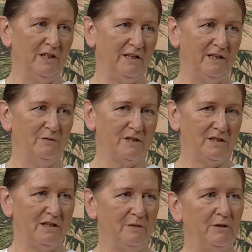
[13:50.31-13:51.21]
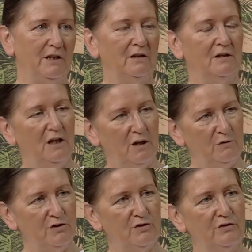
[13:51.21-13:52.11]
where he was sleeping
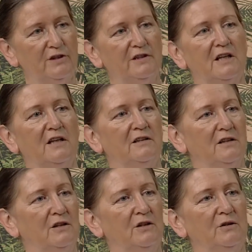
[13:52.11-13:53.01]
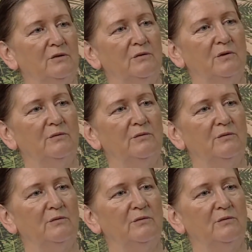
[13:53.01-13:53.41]
was Duryodhana, who